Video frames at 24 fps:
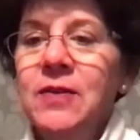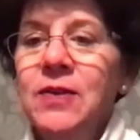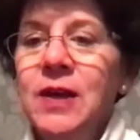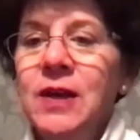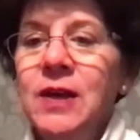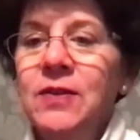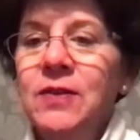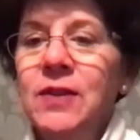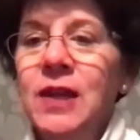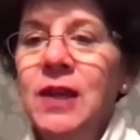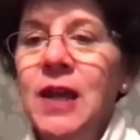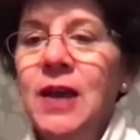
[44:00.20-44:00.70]

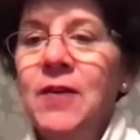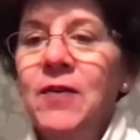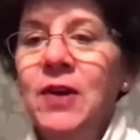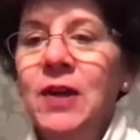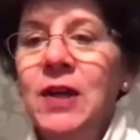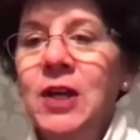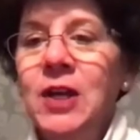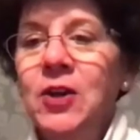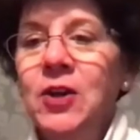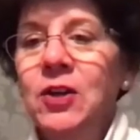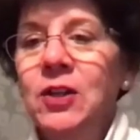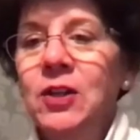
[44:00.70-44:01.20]
that they have a
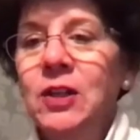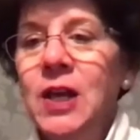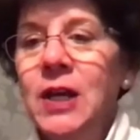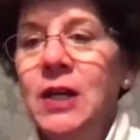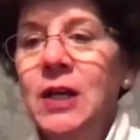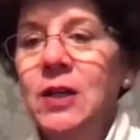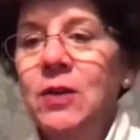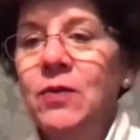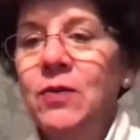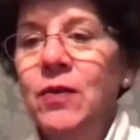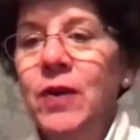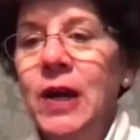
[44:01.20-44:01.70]

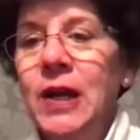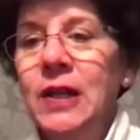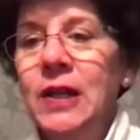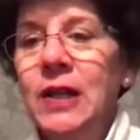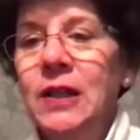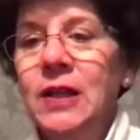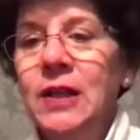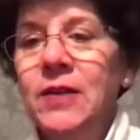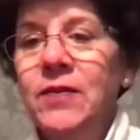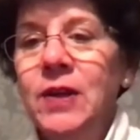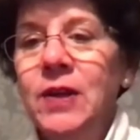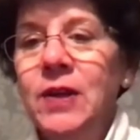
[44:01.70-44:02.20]
Carolina wren
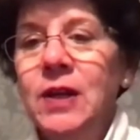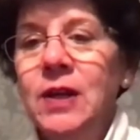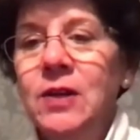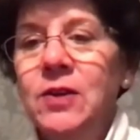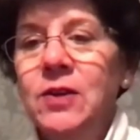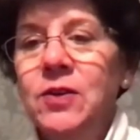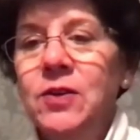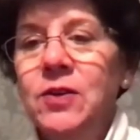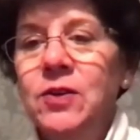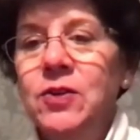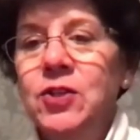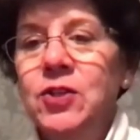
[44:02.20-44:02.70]
living
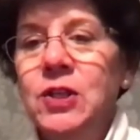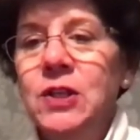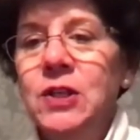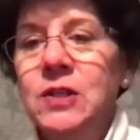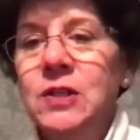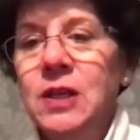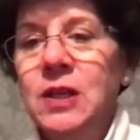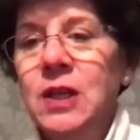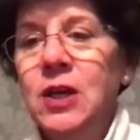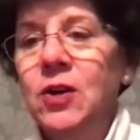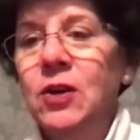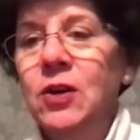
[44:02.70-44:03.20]
under, she has a
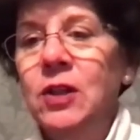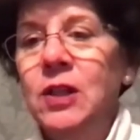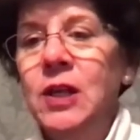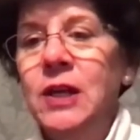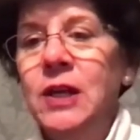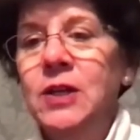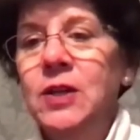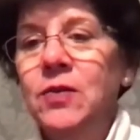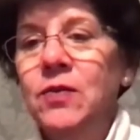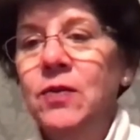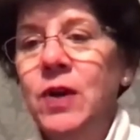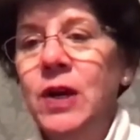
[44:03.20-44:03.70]

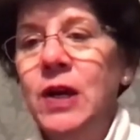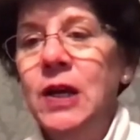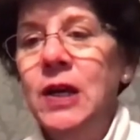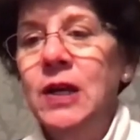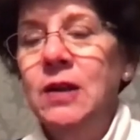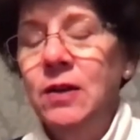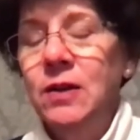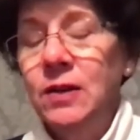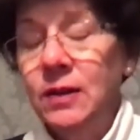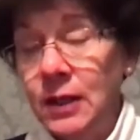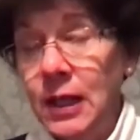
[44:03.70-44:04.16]
Carolina wren,